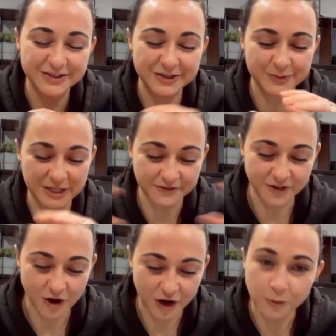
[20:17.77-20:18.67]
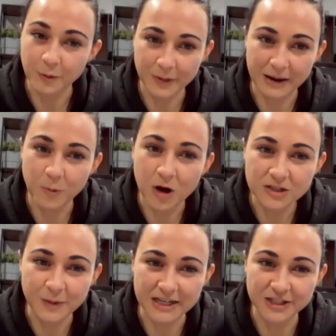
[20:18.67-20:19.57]
especially if you've got an open plan
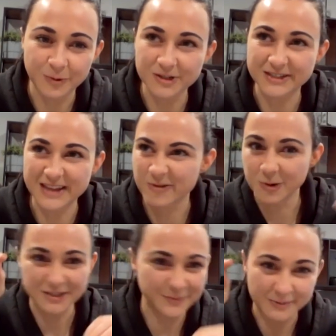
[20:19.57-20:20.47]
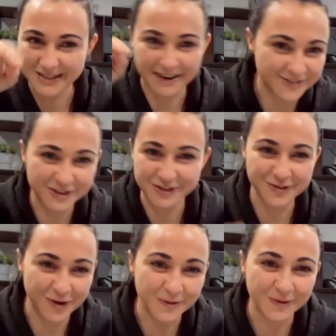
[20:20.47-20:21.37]
workspace, you want everyone to be able to have to
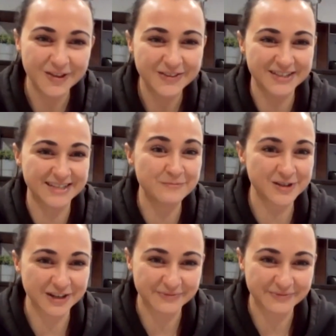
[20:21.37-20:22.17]
control the temperature,